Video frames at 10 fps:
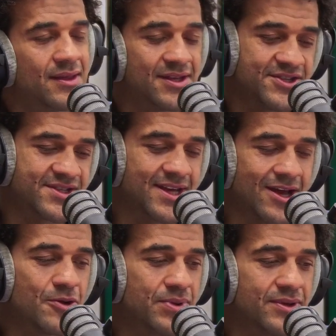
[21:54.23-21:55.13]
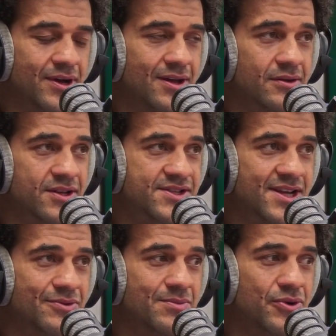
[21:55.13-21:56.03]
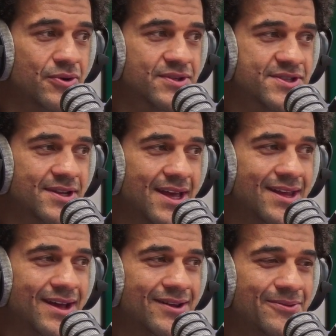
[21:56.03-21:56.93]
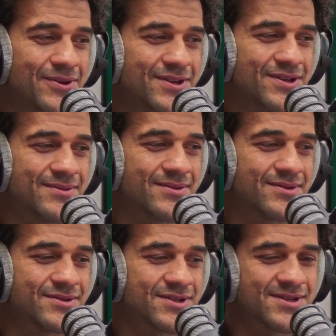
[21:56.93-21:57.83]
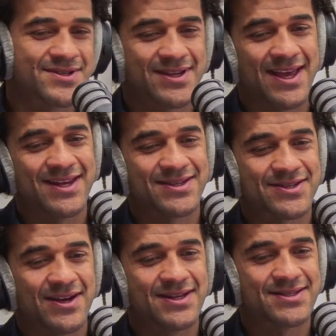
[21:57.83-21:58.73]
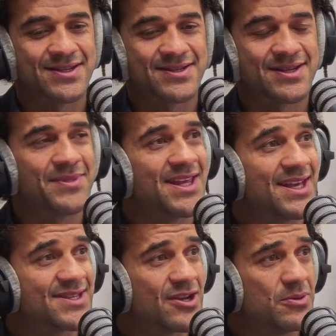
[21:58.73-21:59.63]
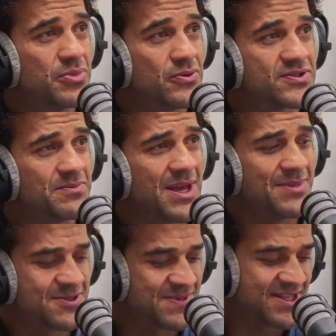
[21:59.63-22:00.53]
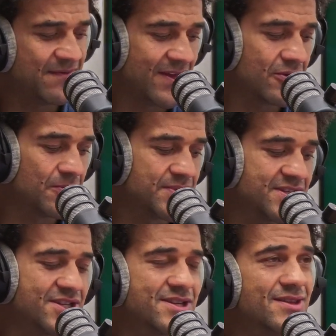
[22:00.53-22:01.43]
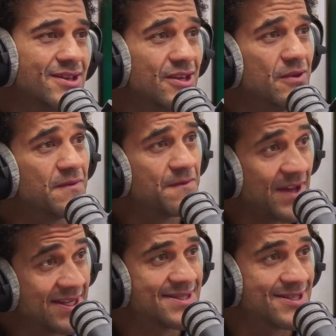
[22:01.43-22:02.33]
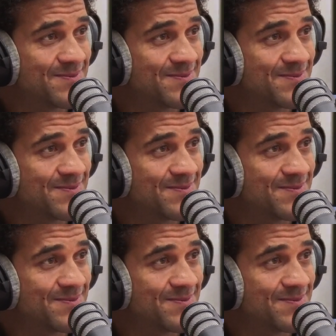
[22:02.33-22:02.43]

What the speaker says: As you say, open dialogue is so important. Sure. And I want to just get an insight into some of the examples of maybe specific opposition that you faced as